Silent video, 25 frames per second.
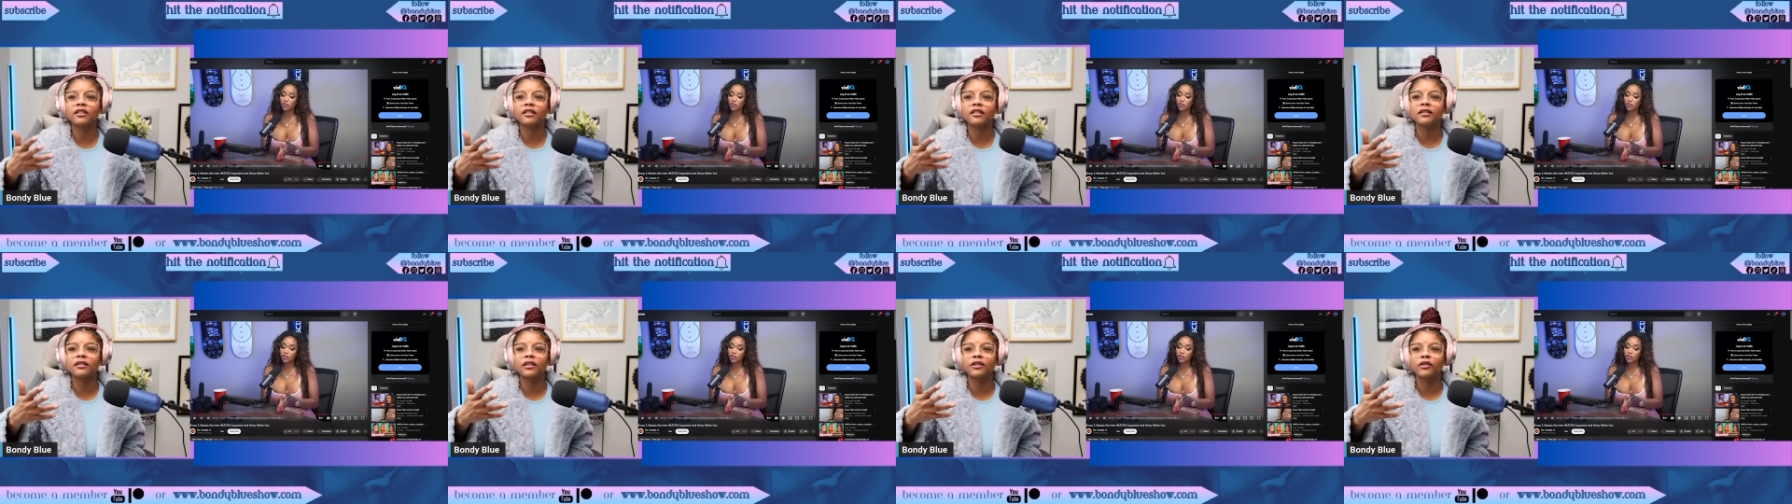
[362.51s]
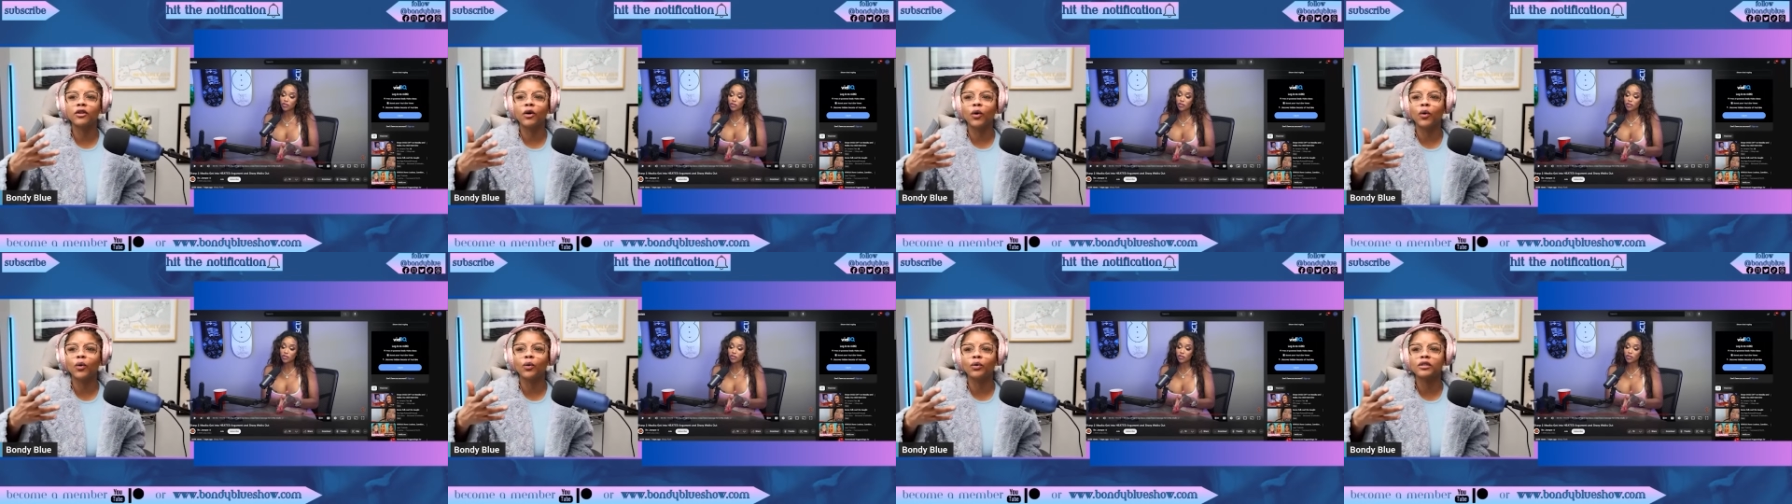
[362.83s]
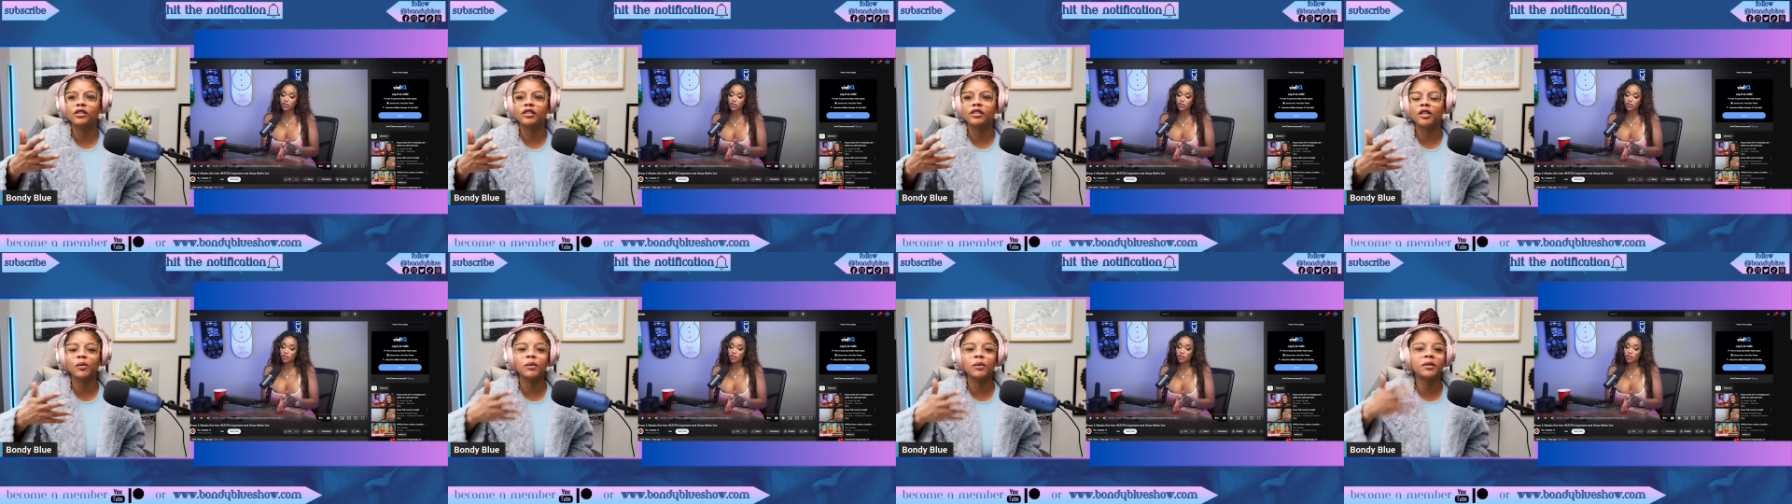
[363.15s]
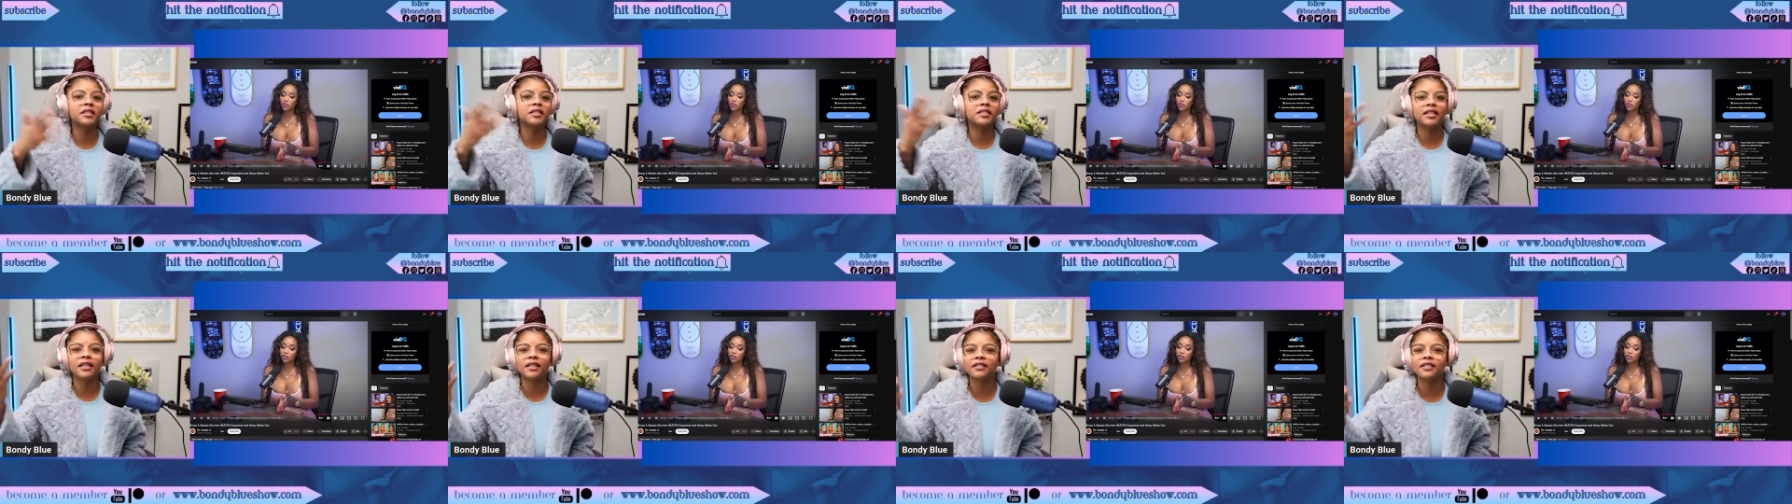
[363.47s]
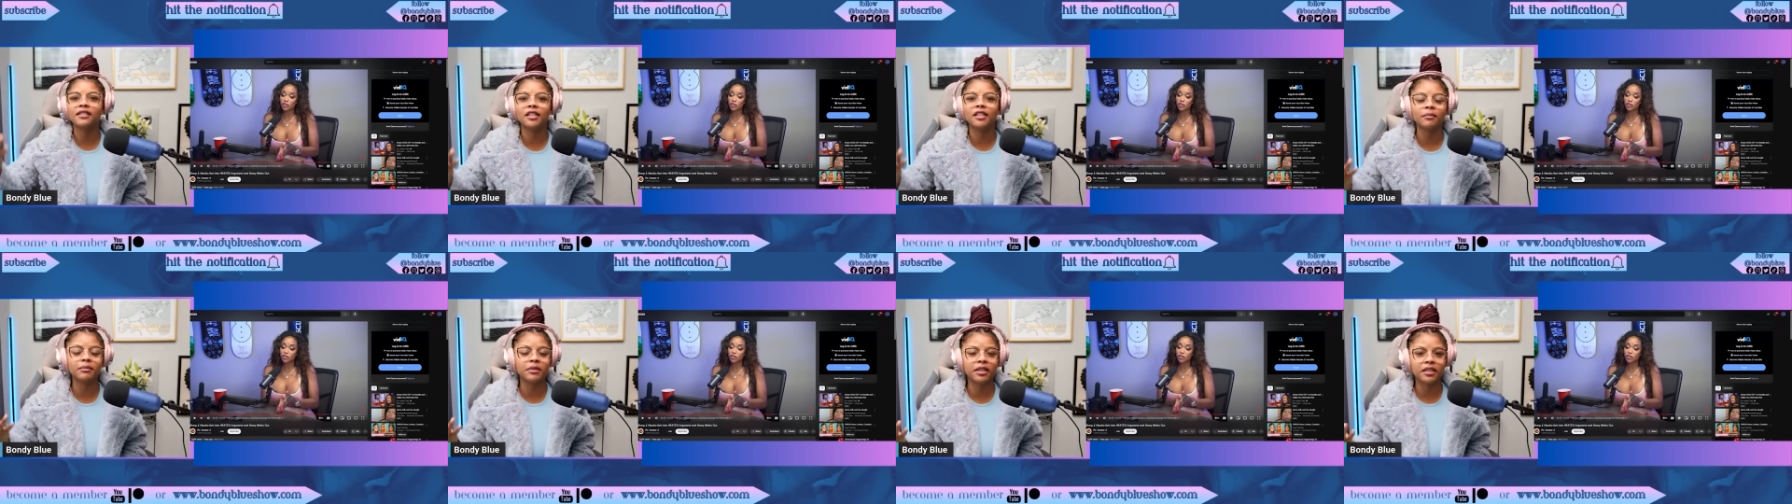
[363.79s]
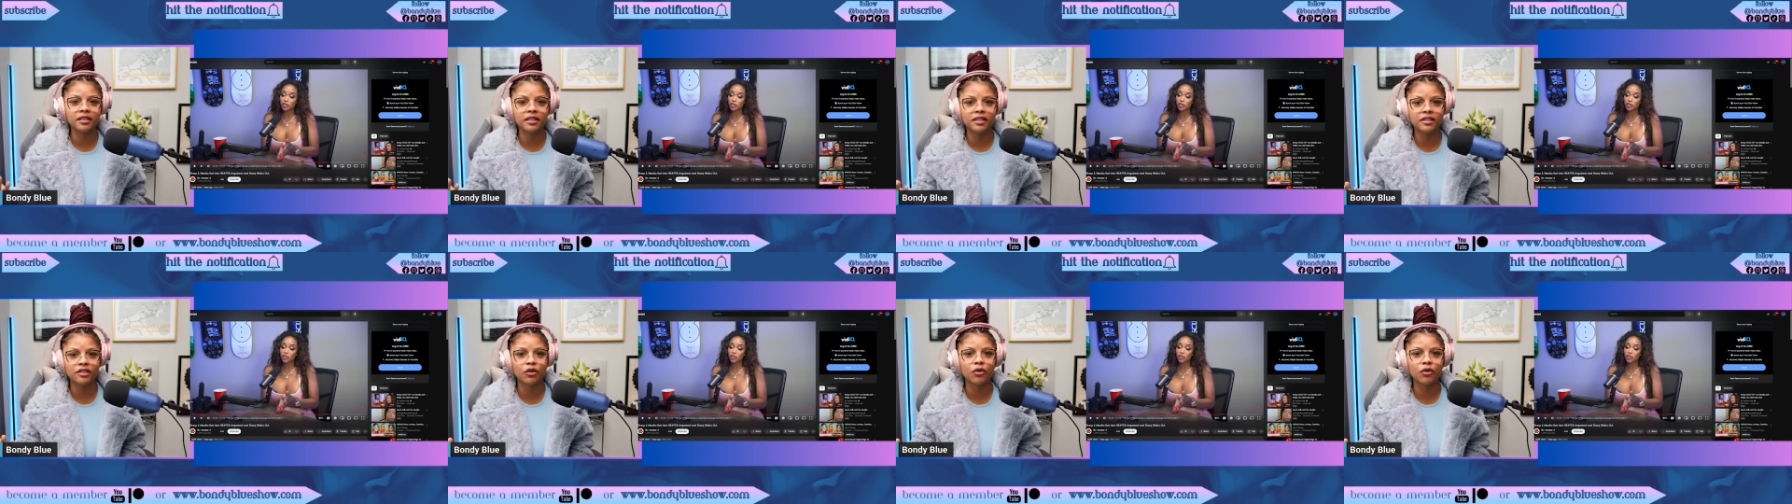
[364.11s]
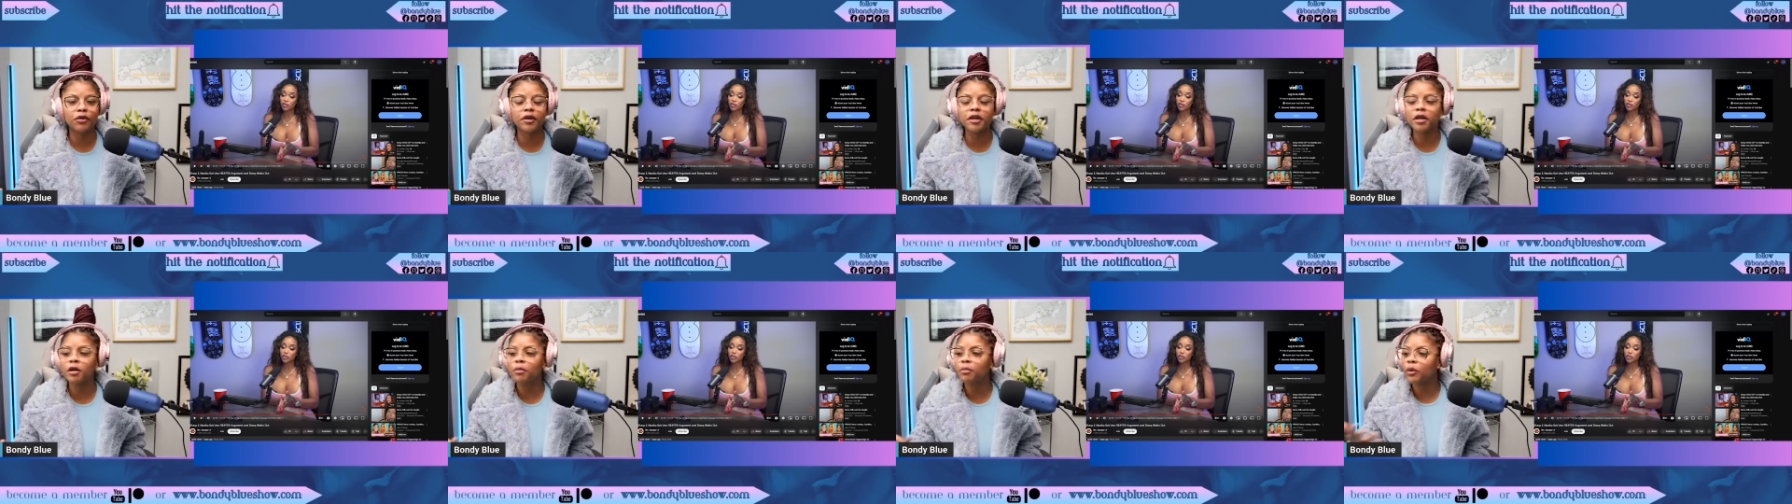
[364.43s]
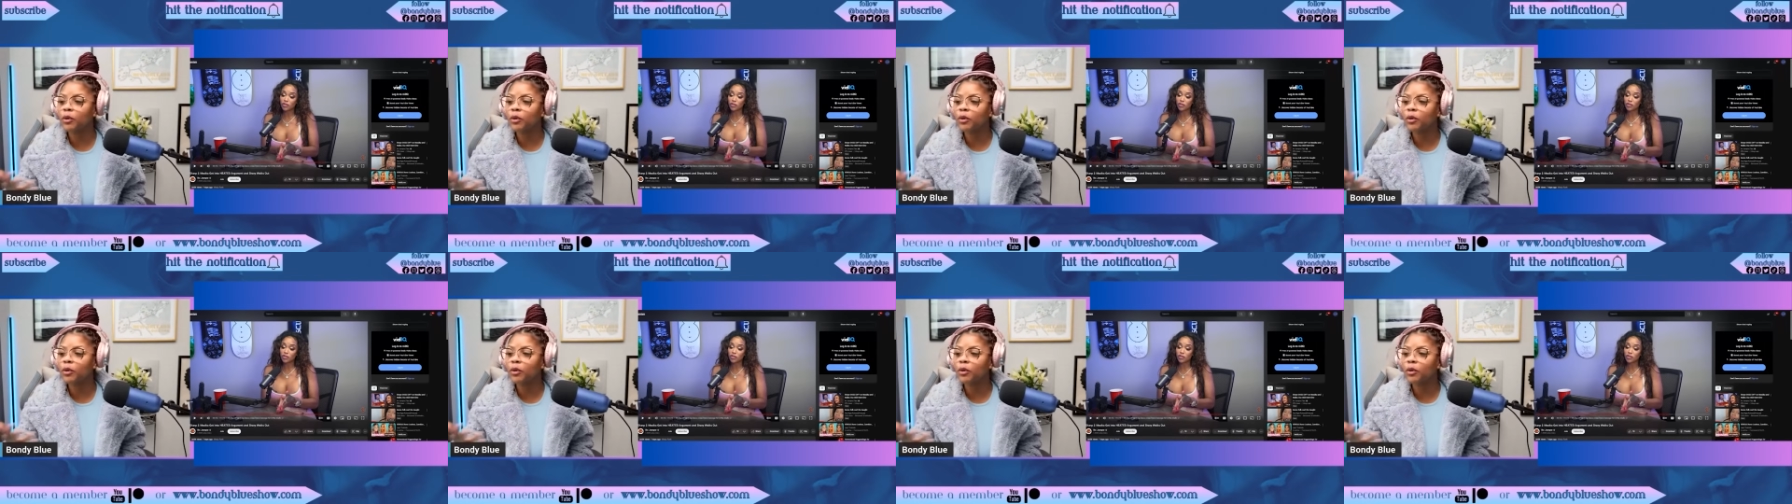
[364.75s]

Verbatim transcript: you know someone says something disagreeable